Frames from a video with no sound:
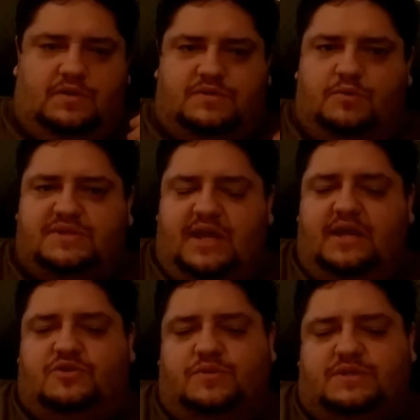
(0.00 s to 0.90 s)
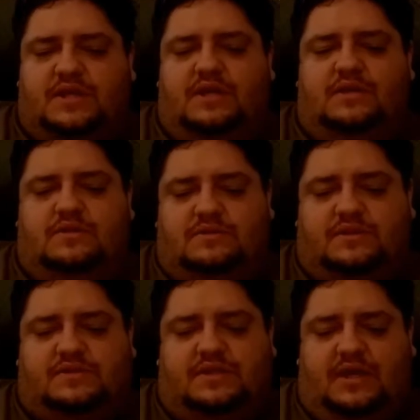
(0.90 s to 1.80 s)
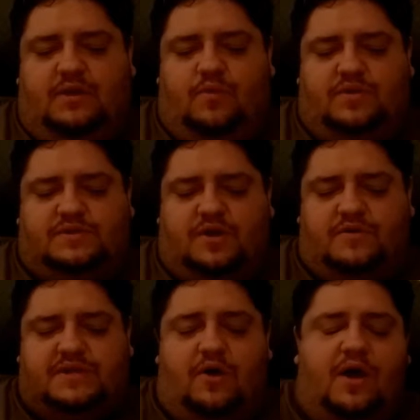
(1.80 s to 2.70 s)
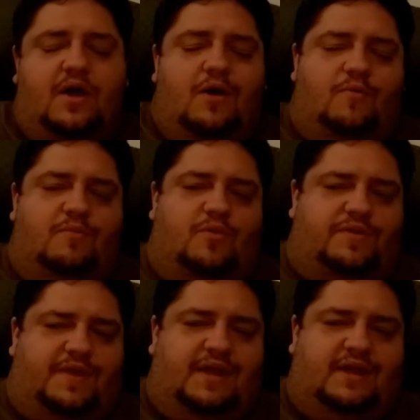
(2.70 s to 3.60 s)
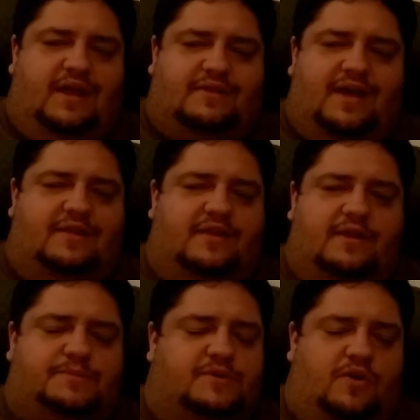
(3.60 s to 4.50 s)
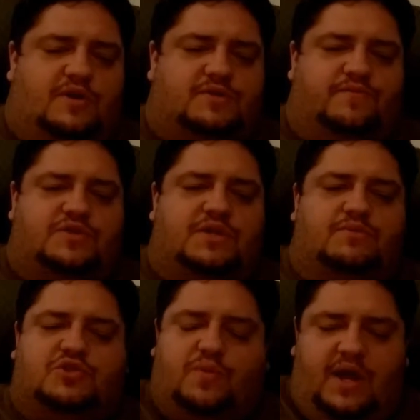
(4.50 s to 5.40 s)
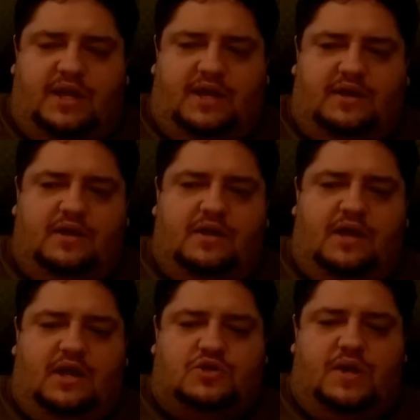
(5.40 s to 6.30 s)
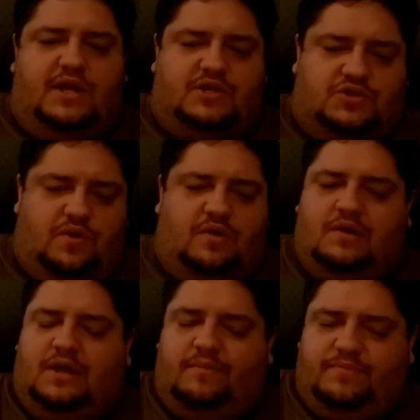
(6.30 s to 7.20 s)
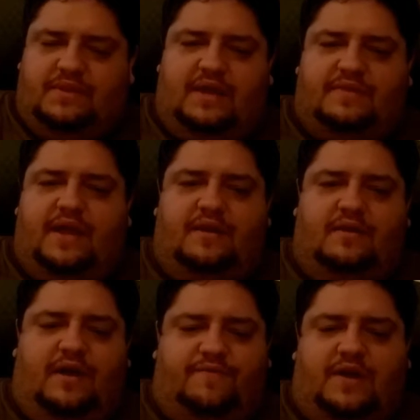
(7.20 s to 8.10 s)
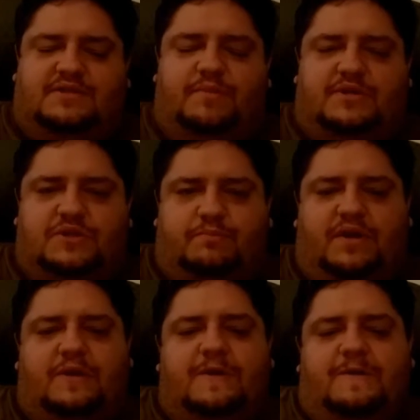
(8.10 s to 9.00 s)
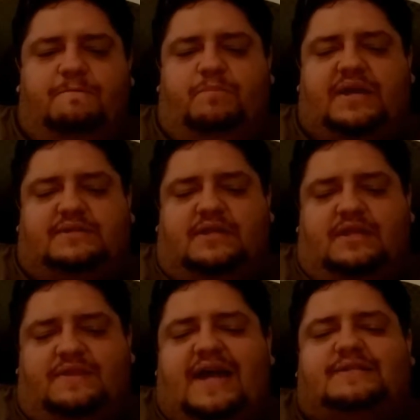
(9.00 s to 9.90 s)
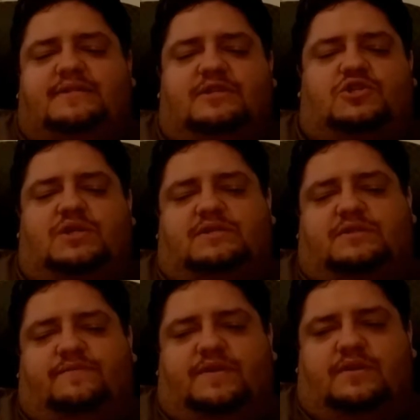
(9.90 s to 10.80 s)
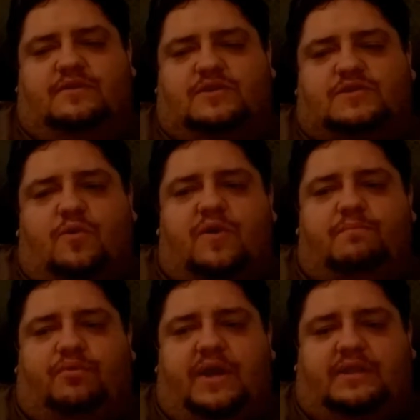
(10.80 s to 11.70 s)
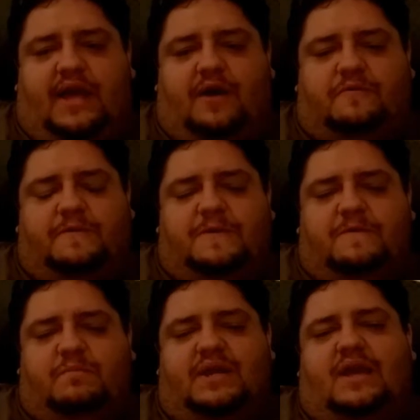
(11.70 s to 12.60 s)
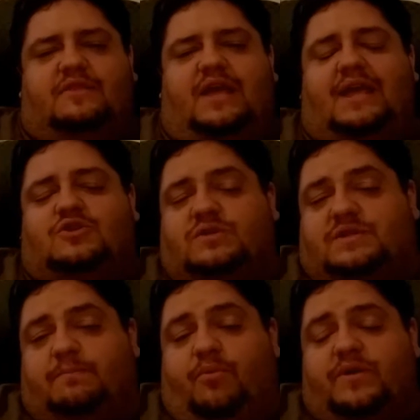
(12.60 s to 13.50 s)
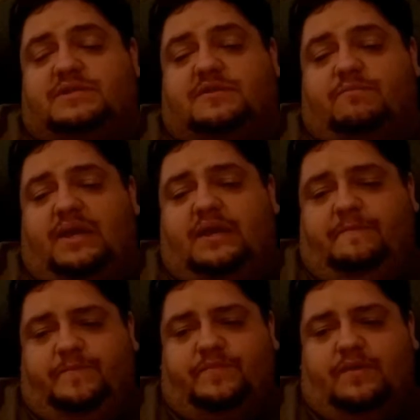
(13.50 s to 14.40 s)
So it's interesting to see where this goes. Oh, one more thing. At the end of the episode, also, Vegeta was training and trying to get stronger. Yeah, that I forgot to mention. But basically, that's the gist of the story breakdown. But again, the interesting points to me